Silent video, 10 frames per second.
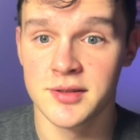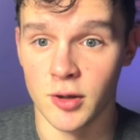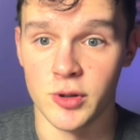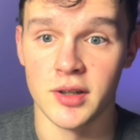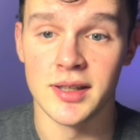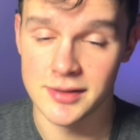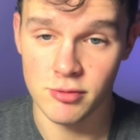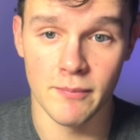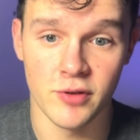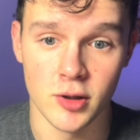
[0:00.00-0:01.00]
So the
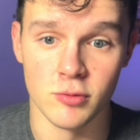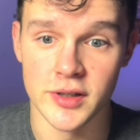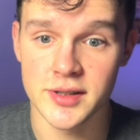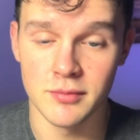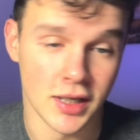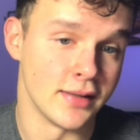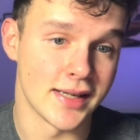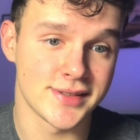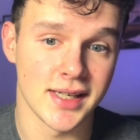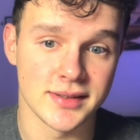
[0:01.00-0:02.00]
Instagram followers in
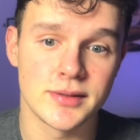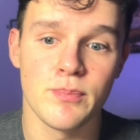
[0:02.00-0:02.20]
that sense.